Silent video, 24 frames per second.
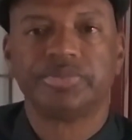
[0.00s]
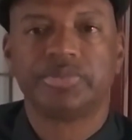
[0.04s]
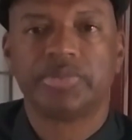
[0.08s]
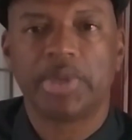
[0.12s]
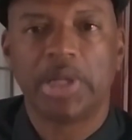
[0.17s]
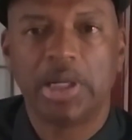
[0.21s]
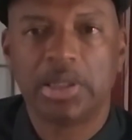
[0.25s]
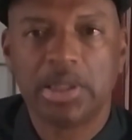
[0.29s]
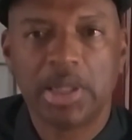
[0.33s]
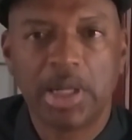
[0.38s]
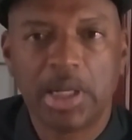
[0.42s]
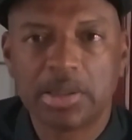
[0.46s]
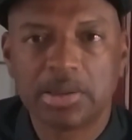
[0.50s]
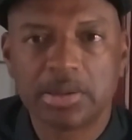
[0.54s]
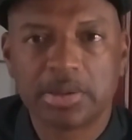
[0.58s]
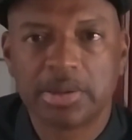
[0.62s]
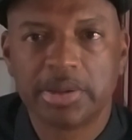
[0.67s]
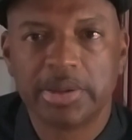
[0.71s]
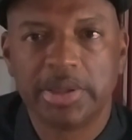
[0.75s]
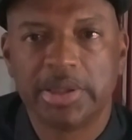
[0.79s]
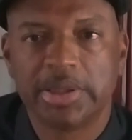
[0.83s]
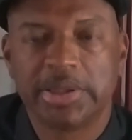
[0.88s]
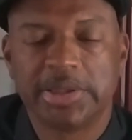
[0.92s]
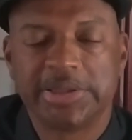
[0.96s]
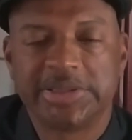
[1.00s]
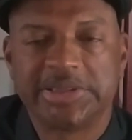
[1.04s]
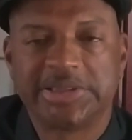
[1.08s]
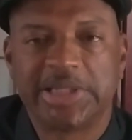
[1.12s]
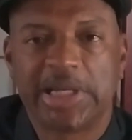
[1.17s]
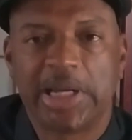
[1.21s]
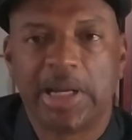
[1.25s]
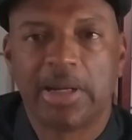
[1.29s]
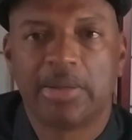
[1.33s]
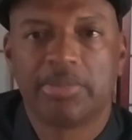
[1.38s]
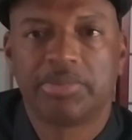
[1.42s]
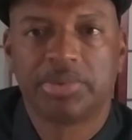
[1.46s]
Another
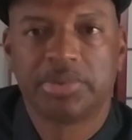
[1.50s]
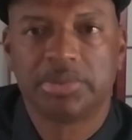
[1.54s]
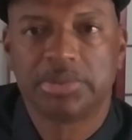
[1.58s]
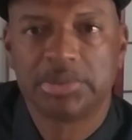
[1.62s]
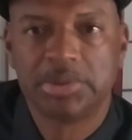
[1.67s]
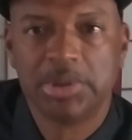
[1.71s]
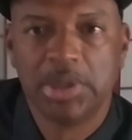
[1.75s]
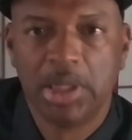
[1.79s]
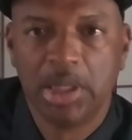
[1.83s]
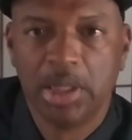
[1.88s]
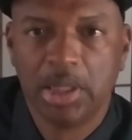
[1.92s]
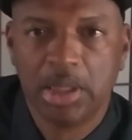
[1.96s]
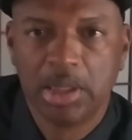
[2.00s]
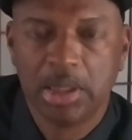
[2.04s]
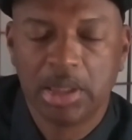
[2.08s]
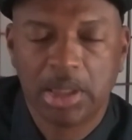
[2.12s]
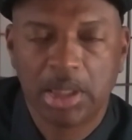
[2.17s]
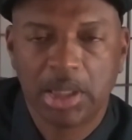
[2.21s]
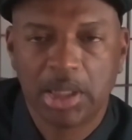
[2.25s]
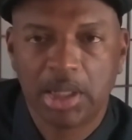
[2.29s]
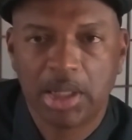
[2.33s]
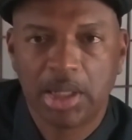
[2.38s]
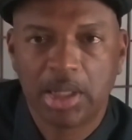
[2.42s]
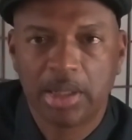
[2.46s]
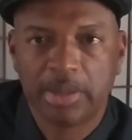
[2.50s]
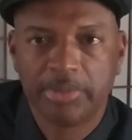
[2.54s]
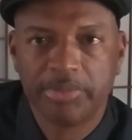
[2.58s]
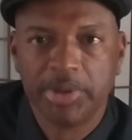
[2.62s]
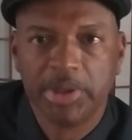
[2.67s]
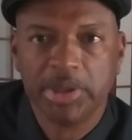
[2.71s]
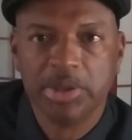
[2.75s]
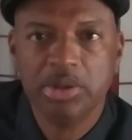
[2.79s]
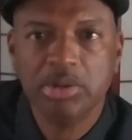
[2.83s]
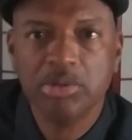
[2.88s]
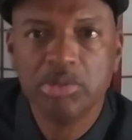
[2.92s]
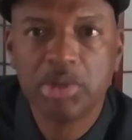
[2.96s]
example,
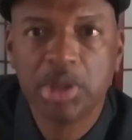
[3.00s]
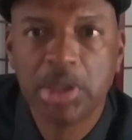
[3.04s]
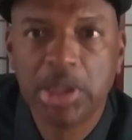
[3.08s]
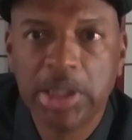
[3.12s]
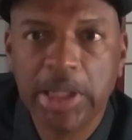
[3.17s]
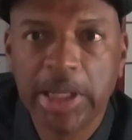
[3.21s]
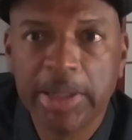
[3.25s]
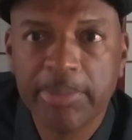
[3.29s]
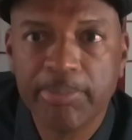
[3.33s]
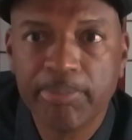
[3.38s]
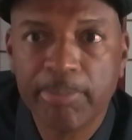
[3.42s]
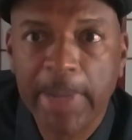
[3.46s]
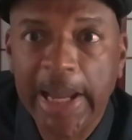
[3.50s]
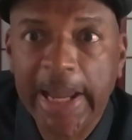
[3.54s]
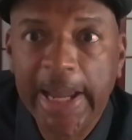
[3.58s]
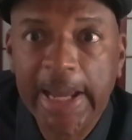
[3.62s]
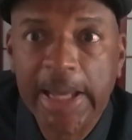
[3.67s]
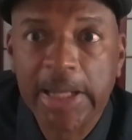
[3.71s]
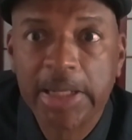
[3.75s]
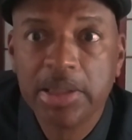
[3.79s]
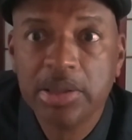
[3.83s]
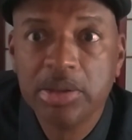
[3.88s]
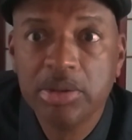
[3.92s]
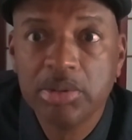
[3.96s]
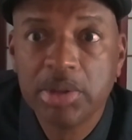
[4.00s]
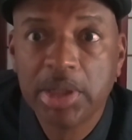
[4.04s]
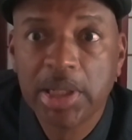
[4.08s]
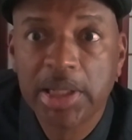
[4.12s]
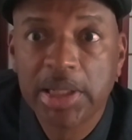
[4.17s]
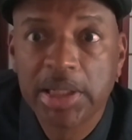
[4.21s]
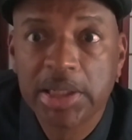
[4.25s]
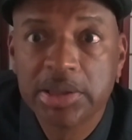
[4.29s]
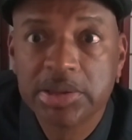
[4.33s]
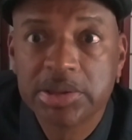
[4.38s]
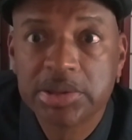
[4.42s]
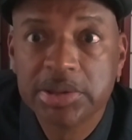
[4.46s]
you get mad and you
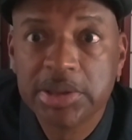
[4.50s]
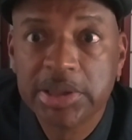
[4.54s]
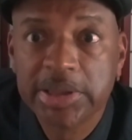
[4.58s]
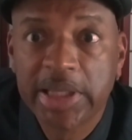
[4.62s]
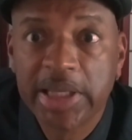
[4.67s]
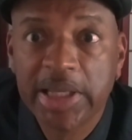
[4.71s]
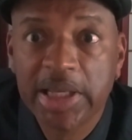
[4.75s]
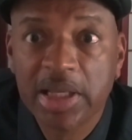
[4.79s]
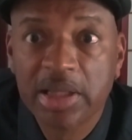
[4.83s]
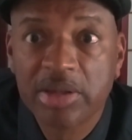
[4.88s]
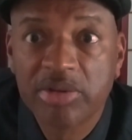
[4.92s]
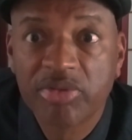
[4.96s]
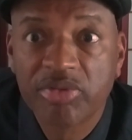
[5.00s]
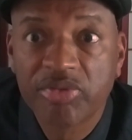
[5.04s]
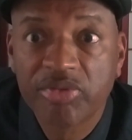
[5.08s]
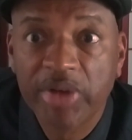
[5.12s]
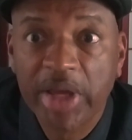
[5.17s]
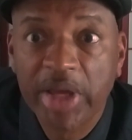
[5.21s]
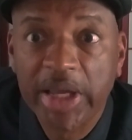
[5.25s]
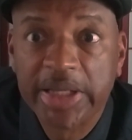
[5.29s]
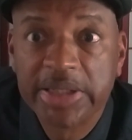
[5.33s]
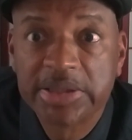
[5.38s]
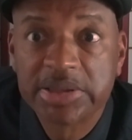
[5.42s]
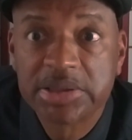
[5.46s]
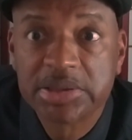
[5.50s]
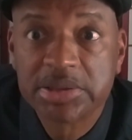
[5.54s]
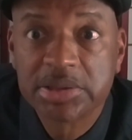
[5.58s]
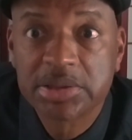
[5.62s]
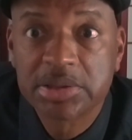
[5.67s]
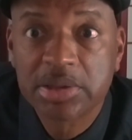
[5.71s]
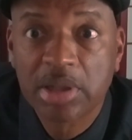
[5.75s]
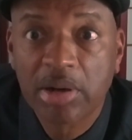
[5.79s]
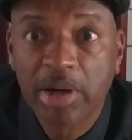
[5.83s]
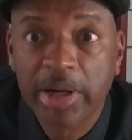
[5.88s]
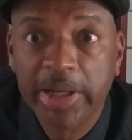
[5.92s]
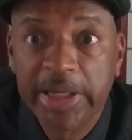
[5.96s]
get into a kid's face and
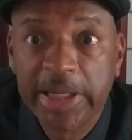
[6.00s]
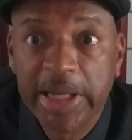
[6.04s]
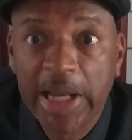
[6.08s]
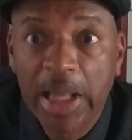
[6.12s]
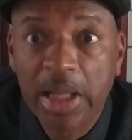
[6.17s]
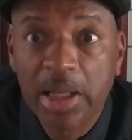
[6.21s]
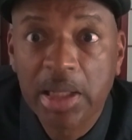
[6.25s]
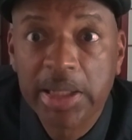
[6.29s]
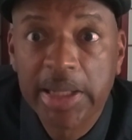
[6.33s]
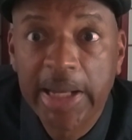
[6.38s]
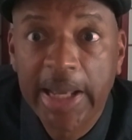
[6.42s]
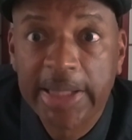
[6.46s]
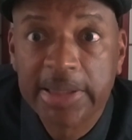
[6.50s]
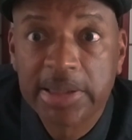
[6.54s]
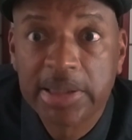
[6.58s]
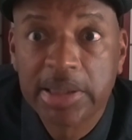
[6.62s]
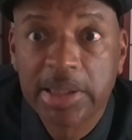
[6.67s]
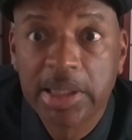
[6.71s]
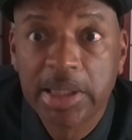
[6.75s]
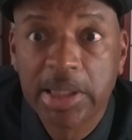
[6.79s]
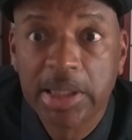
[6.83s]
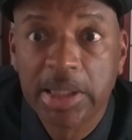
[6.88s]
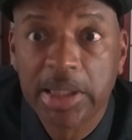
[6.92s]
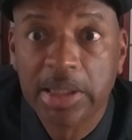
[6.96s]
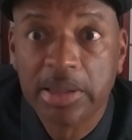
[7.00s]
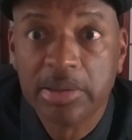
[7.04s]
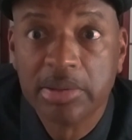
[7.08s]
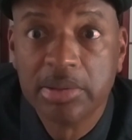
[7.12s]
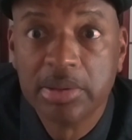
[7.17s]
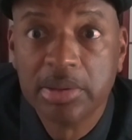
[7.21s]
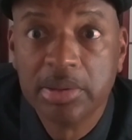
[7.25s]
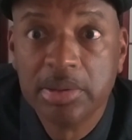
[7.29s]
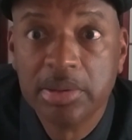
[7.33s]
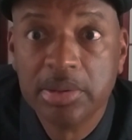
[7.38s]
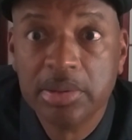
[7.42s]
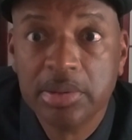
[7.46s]
start yelling at the kid.
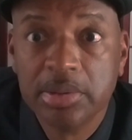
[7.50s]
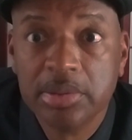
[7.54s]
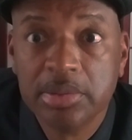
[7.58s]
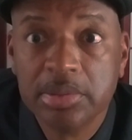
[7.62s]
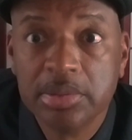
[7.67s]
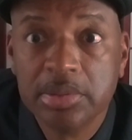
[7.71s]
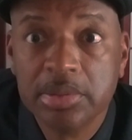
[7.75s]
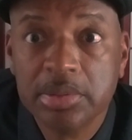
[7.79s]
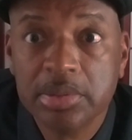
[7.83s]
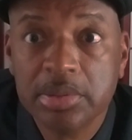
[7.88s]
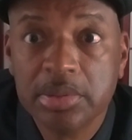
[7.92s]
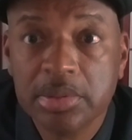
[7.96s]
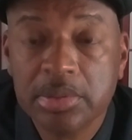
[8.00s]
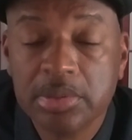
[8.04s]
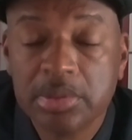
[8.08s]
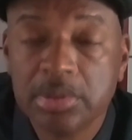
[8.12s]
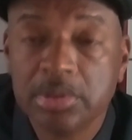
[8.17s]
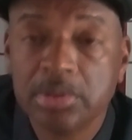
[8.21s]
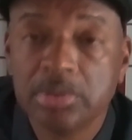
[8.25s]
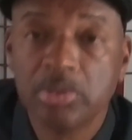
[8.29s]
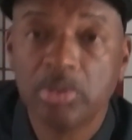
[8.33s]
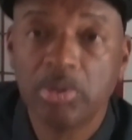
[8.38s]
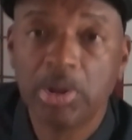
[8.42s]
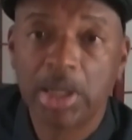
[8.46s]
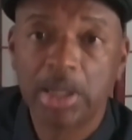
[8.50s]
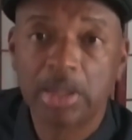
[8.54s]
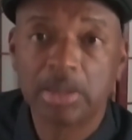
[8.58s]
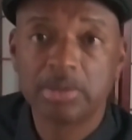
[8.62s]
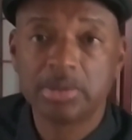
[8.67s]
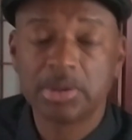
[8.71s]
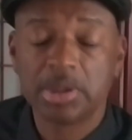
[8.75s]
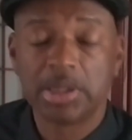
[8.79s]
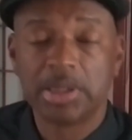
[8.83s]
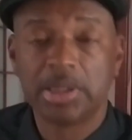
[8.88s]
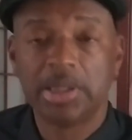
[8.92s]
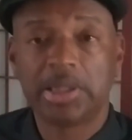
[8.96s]

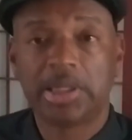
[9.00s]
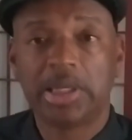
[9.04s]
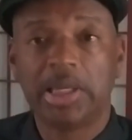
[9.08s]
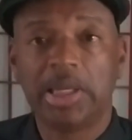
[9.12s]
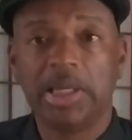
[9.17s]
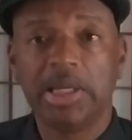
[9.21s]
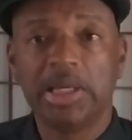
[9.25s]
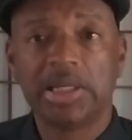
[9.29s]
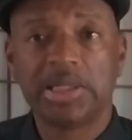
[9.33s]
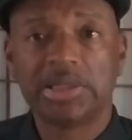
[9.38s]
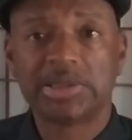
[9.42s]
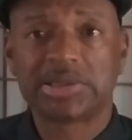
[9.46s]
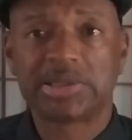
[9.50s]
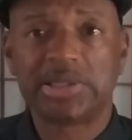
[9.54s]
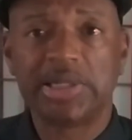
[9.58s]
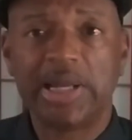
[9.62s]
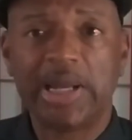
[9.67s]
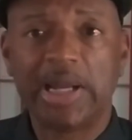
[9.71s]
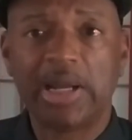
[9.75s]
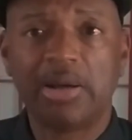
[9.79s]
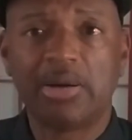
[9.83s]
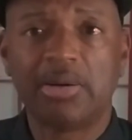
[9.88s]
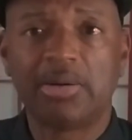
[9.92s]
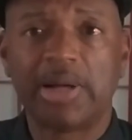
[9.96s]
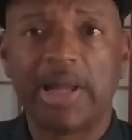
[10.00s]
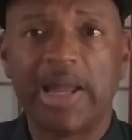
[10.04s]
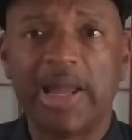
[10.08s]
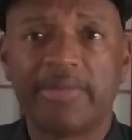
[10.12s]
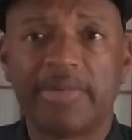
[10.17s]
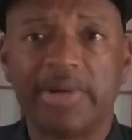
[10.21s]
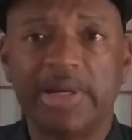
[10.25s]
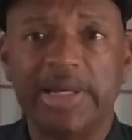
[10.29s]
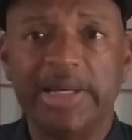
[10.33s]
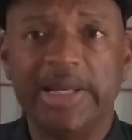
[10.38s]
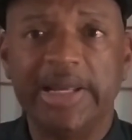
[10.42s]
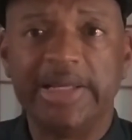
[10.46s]
Well, the kid is now
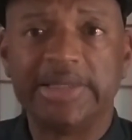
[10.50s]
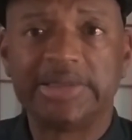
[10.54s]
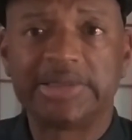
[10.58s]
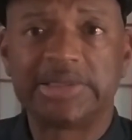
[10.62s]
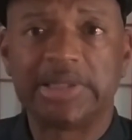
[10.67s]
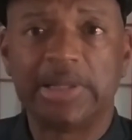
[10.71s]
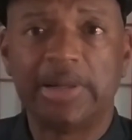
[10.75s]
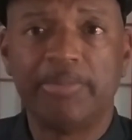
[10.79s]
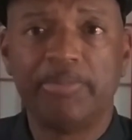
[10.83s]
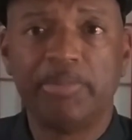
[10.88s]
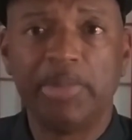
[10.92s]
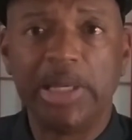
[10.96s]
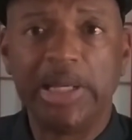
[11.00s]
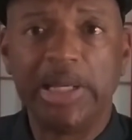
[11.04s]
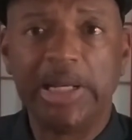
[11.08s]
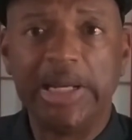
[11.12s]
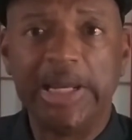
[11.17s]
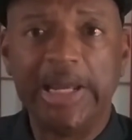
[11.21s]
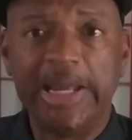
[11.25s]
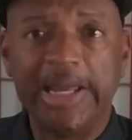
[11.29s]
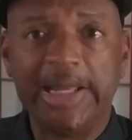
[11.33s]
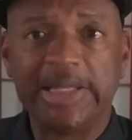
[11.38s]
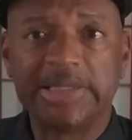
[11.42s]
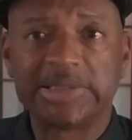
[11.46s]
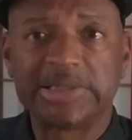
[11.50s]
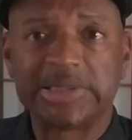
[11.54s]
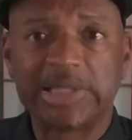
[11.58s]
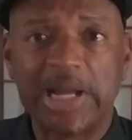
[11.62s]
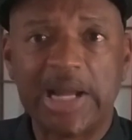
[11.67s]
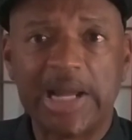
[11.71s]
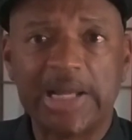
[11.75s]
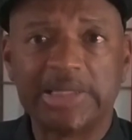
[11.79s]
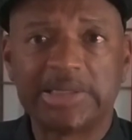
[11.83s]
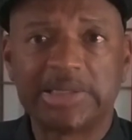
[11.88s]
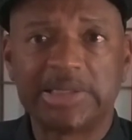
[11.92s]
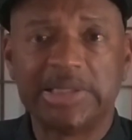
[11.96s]
having a mini
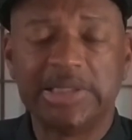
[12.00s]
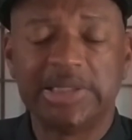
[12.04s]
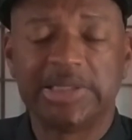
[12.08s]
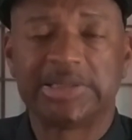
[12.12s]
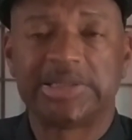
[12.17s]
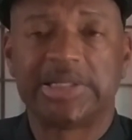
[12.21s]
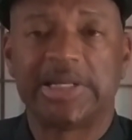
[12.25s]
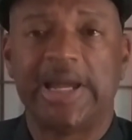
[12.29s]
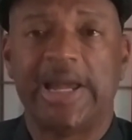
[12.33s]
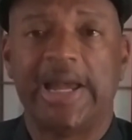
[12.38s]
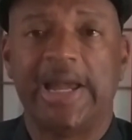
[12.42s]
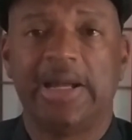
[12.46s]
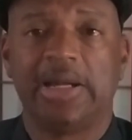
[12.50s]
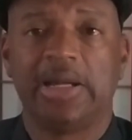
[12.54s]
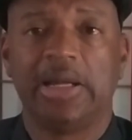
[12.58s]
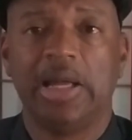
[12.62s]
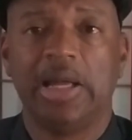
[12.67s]
anxiety attack.